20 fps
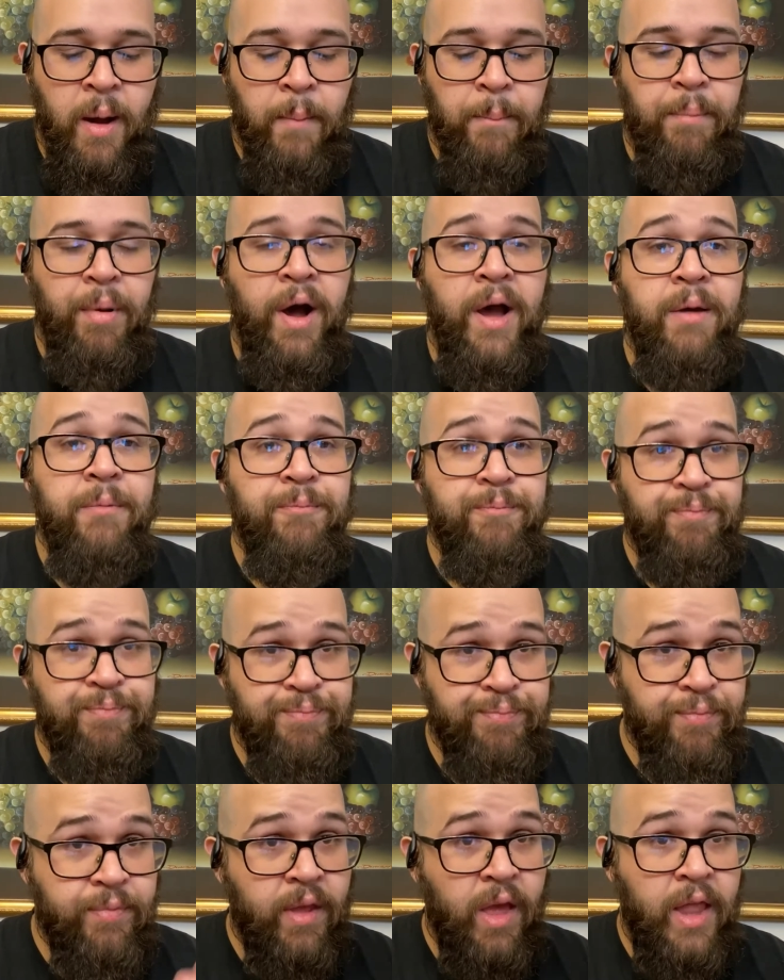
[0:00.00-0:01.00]
But
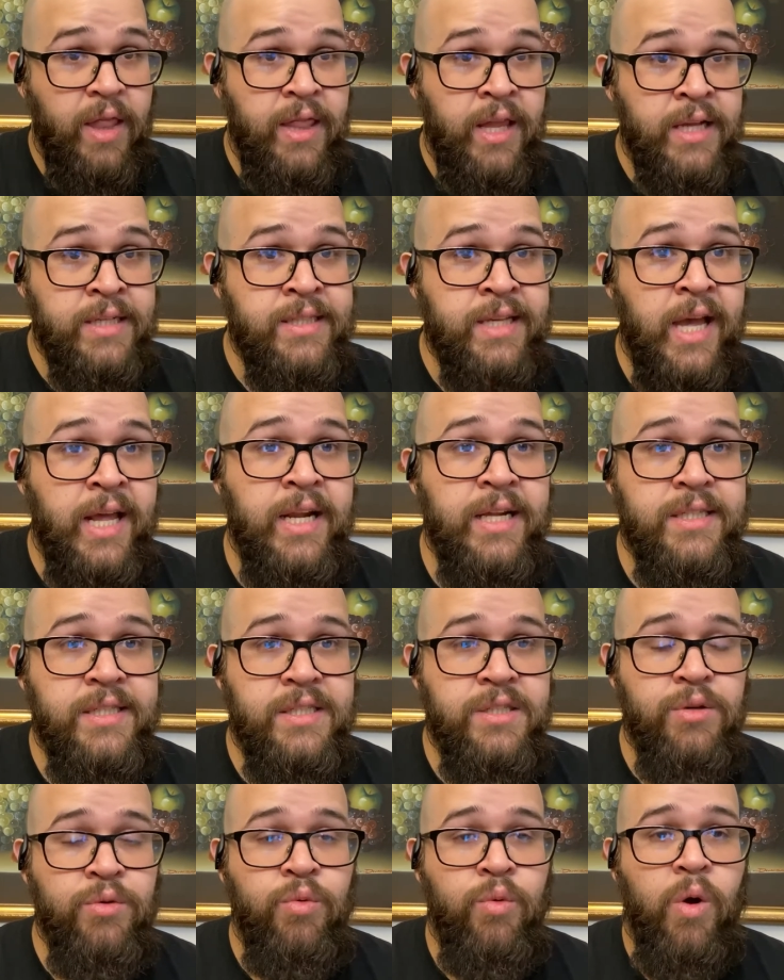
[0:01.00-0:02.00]
let's get
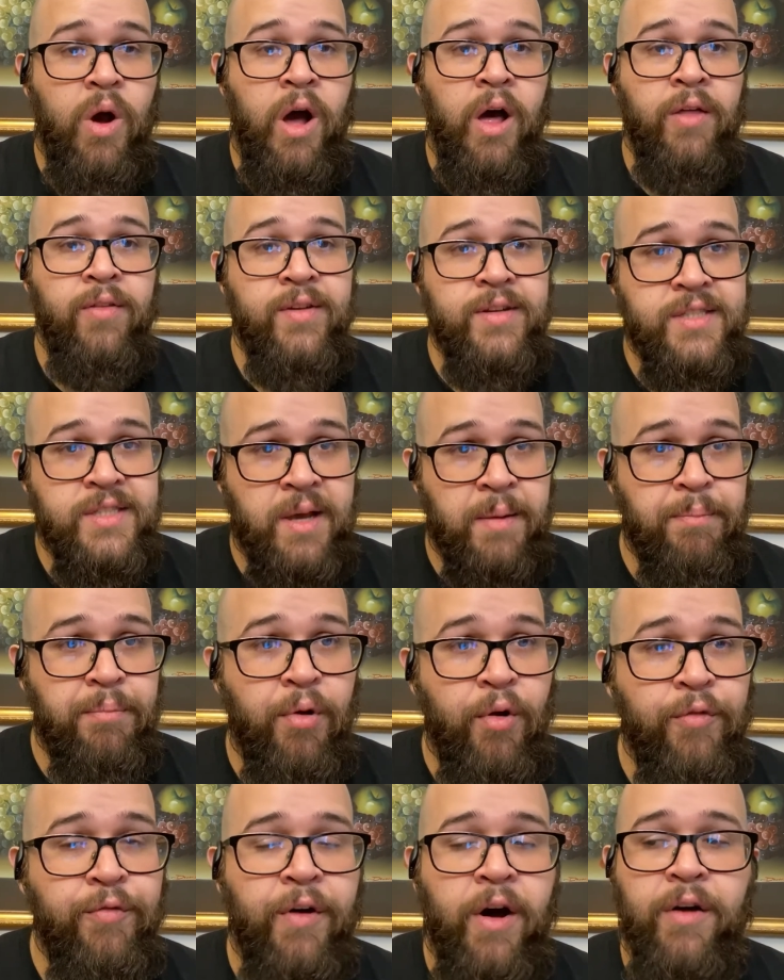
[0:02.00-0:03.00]
into the scent
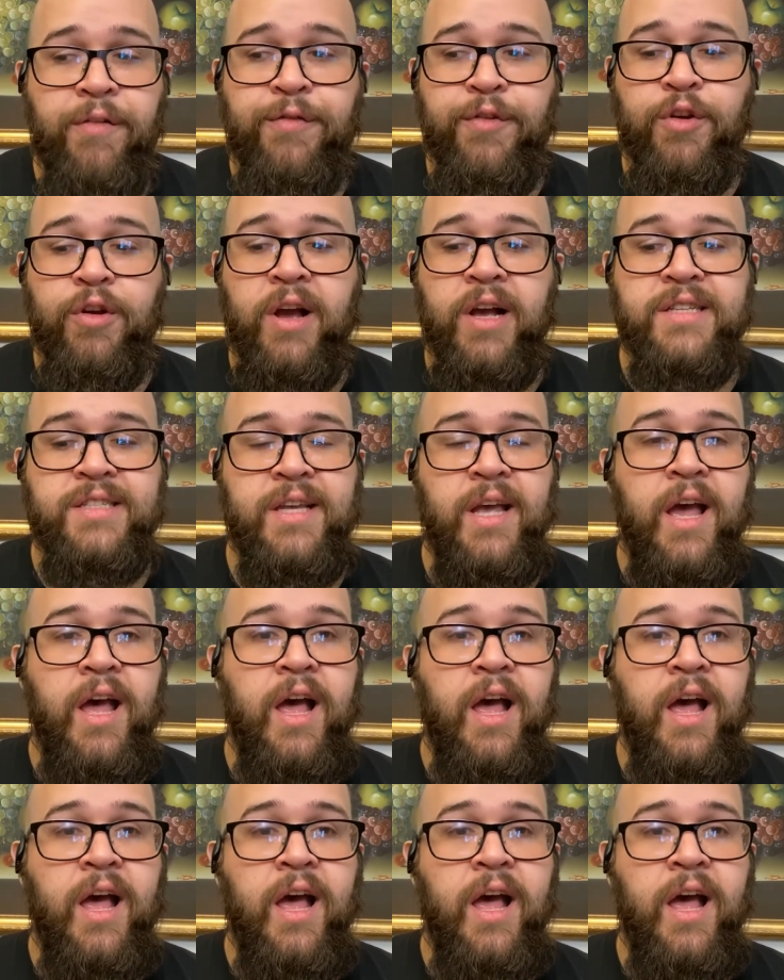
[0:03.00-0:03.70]
profile for you guys.